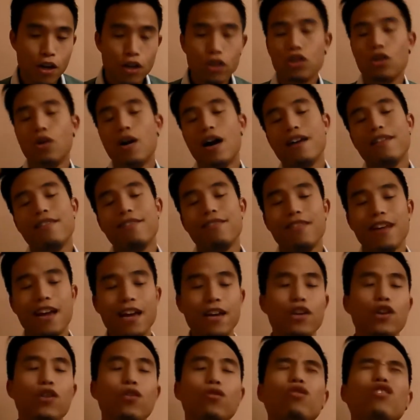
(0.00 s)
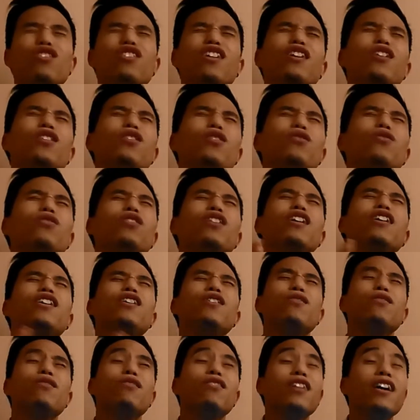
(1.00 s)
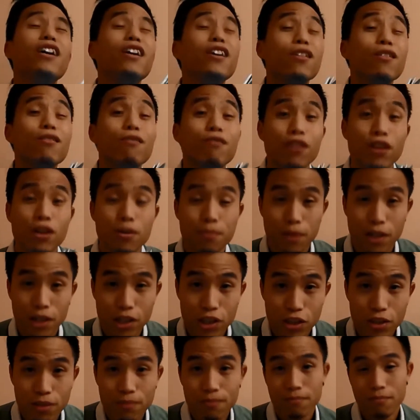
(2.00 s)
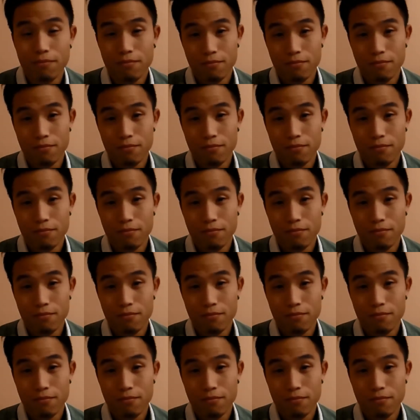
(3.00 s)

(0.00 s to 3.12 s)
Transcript: So I thank you, thank you, thank you, thank you very much.